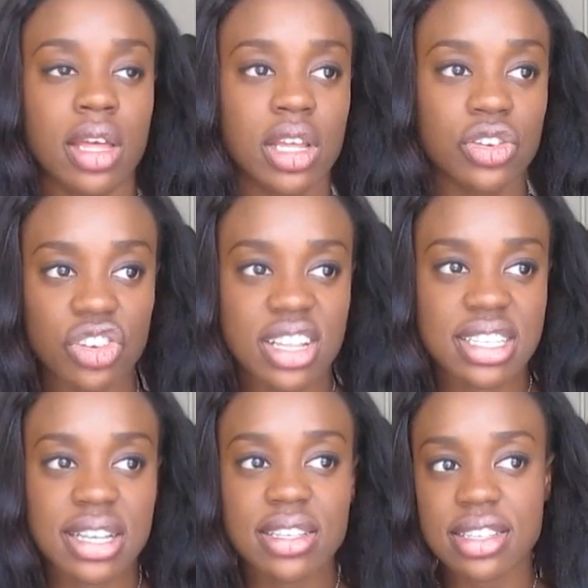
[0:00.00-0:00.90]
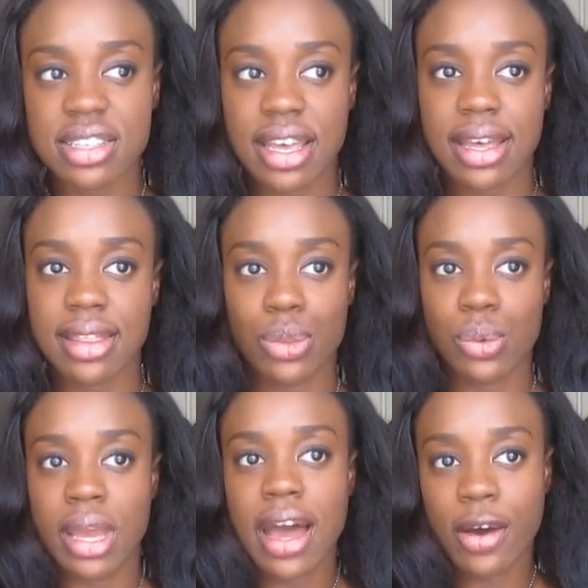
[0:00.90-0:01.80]
It says to take it
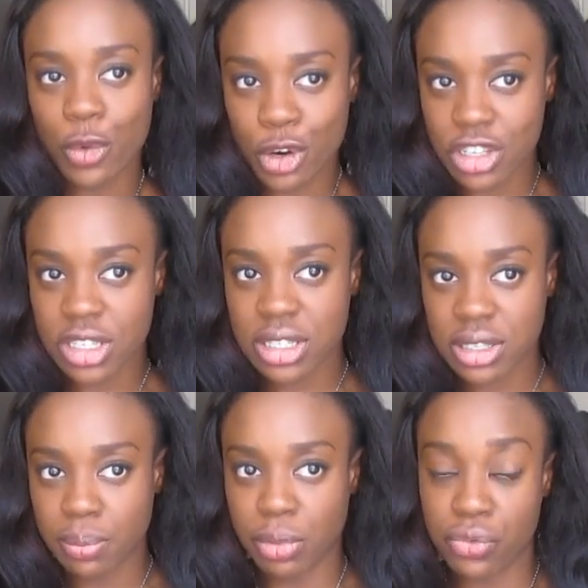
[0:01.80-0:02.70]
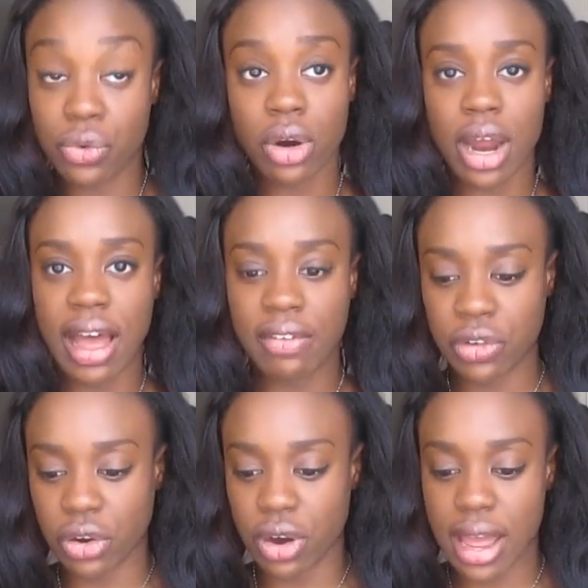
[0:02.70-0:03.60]
3 hours before or
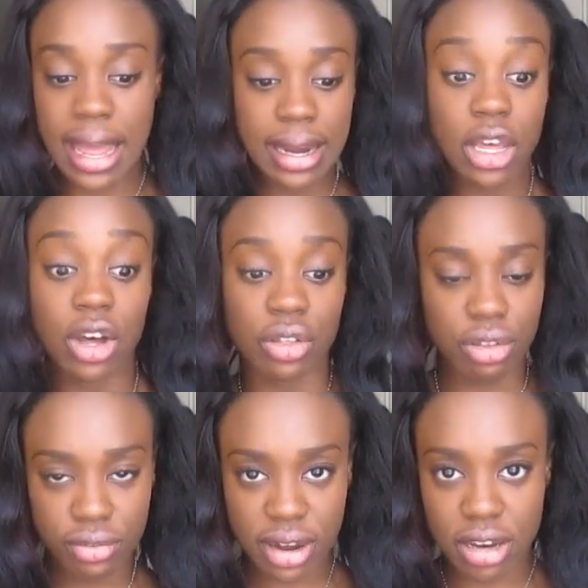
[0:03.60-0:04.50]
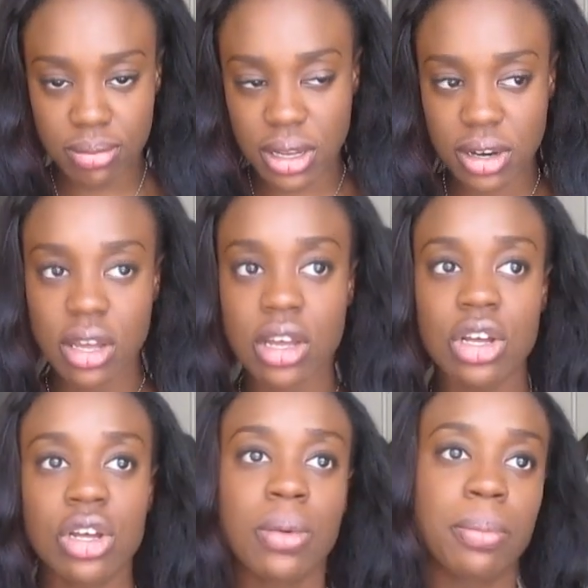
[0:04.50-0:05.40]
after any other vitamin,
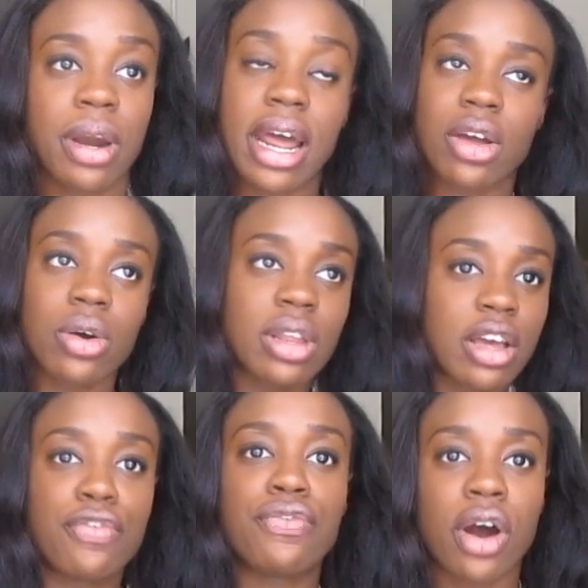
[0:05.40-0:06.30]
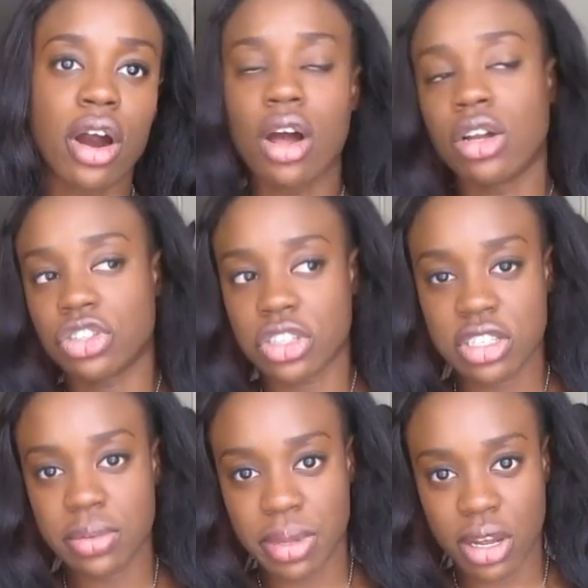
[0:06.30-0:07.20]
but I go like far on
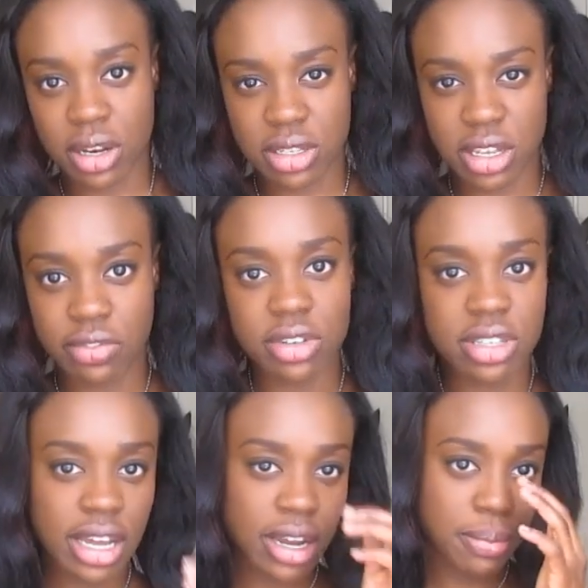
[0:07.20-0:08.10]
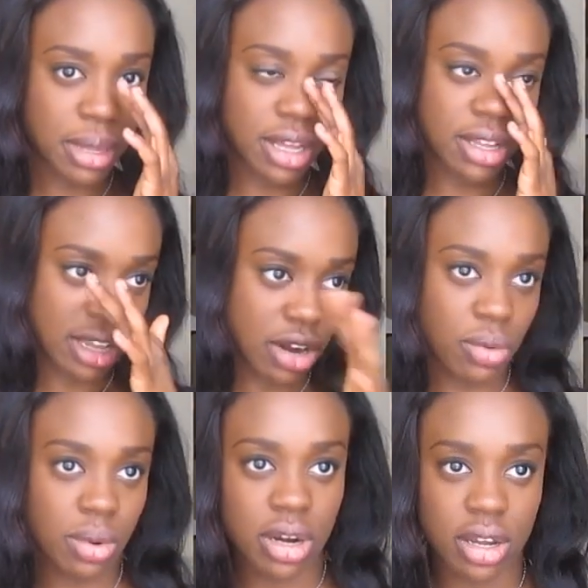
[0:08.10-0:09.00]
just to be on the safer side because I
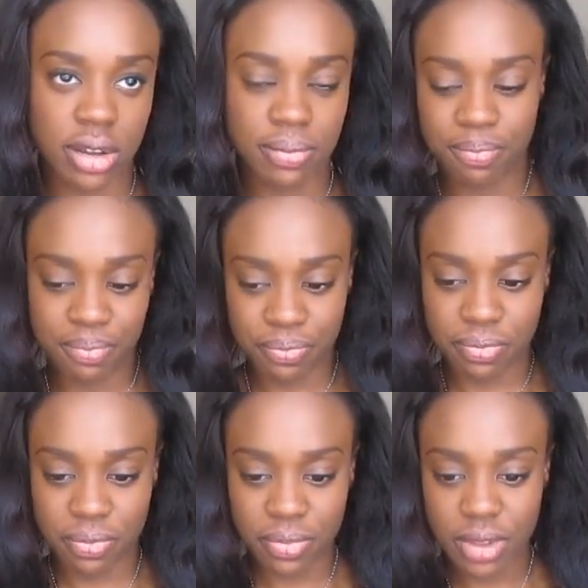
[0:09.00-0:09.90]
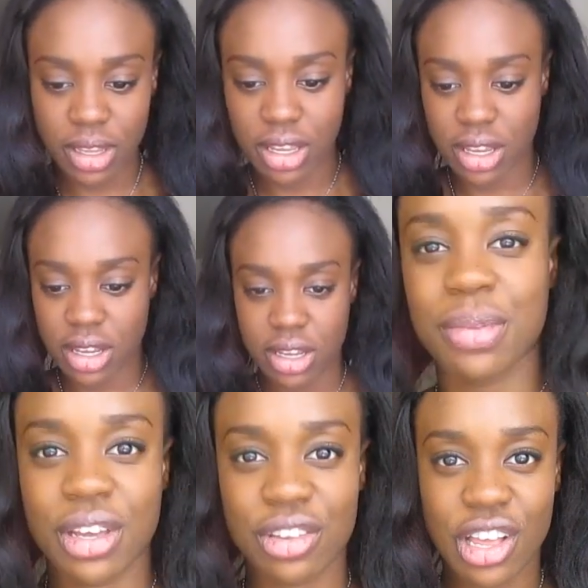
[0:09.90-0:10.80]
don't want
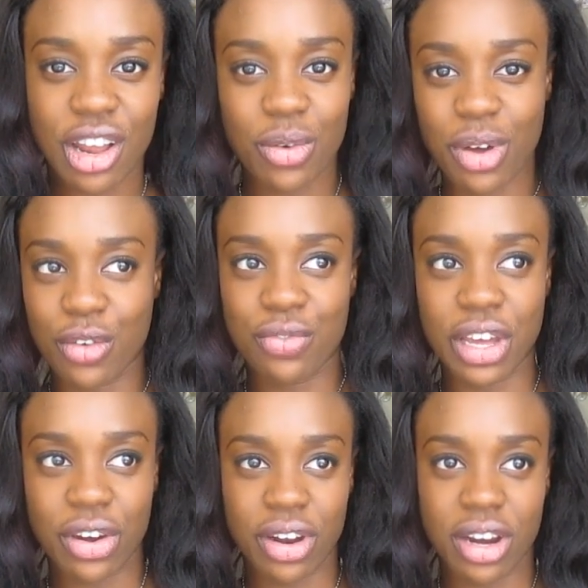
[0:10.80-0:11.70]
to faint or